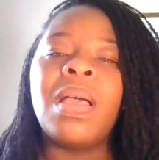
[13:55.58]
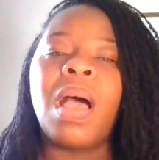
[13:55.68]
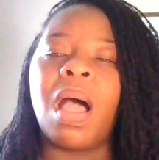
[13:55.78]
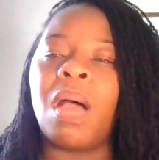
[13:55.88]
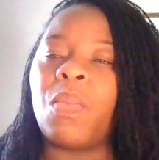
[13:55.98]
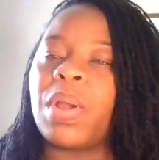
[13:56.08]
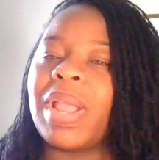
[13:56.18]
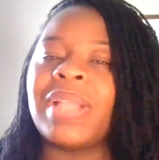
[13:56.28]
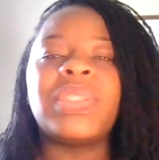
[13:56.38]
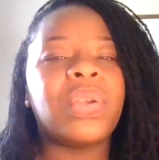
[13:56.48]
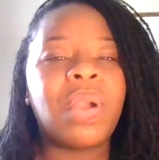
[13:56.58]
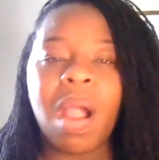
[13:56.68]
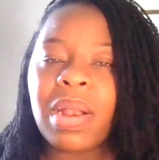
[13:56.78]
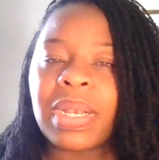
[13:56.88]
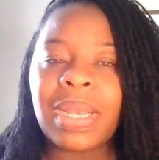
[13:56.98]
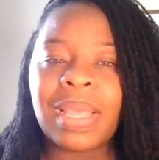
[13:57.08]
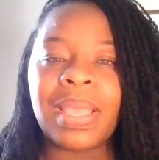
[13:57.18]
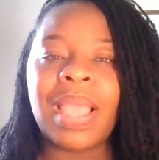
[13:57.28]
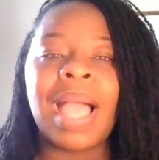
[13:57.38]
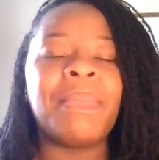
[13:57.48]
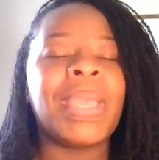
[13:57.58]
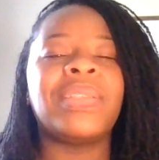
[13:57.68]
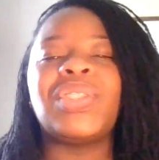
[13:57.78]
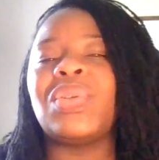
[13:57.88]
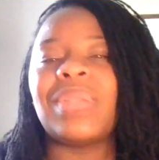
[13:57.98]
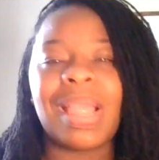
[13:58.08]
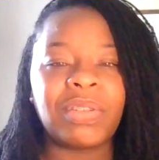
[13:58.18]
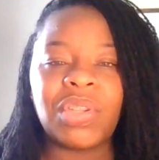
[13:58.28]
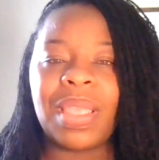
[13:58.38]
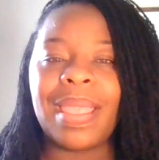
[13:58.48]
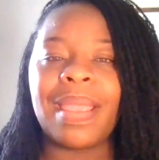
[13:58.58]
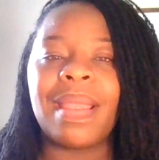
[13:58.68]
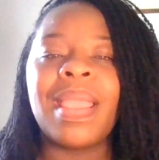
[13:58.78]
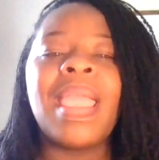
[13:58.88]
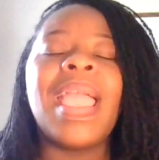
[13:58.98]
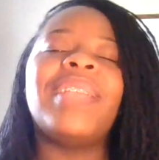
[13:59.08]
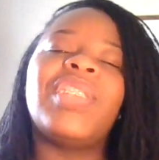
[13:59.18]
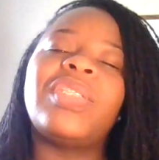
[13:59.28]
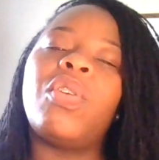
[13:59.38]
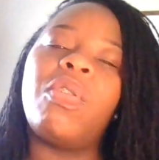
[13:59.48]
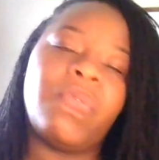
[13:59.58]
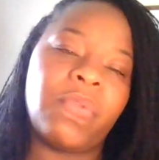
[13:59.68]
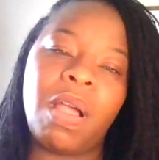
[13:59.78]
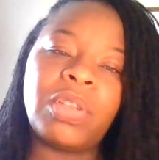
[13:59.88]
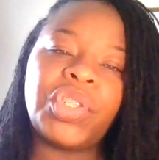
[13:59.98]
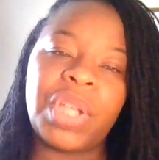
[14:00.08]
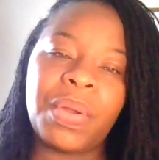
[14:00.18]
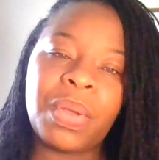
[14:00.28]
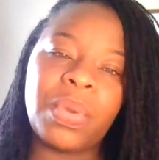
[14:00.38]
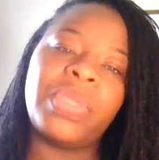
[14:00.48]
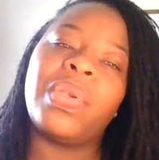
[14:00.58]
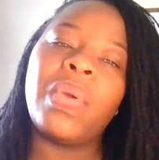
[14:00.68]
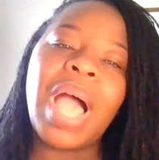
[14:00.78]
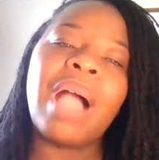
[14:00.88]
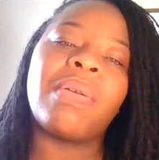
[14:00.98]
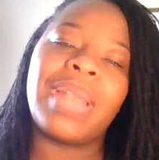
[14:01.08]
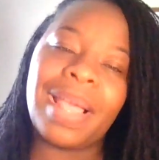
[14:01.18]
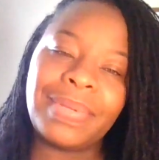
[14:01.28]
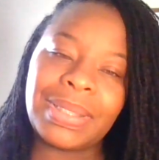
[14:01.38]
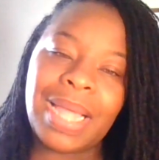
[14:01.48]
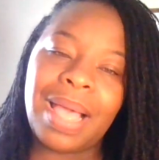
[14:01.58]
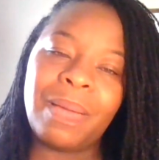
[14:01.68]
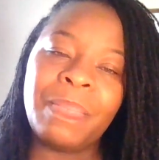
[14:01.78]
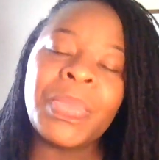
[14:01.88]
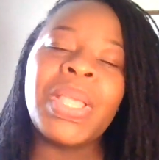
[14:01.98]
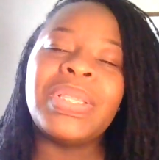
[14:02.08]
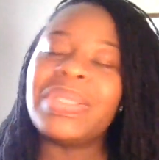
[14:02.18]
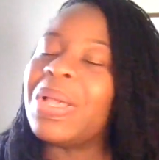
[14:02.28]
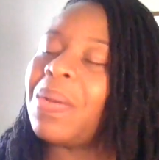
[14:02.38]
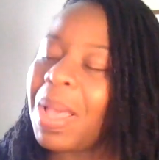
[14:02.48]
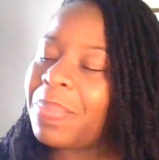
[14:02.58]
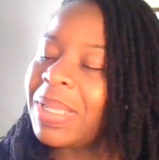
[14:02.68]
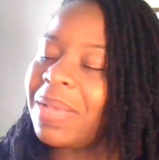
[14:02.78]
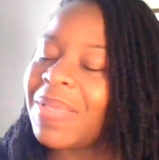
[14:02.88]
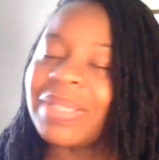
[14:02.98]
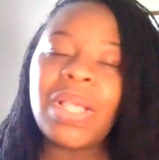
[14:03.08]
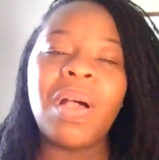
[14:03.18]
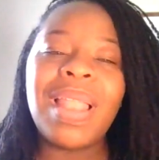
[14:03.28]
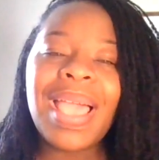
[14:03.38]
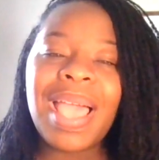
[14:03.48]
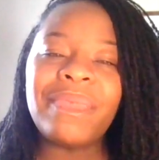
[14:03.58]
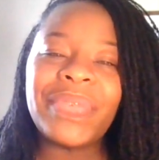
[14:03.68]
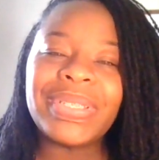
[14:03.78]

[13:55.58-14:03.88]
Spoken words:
We're into gardening. I'm into natural hair, and just overall sharing with you our lifestyle. So I believe that's all I have for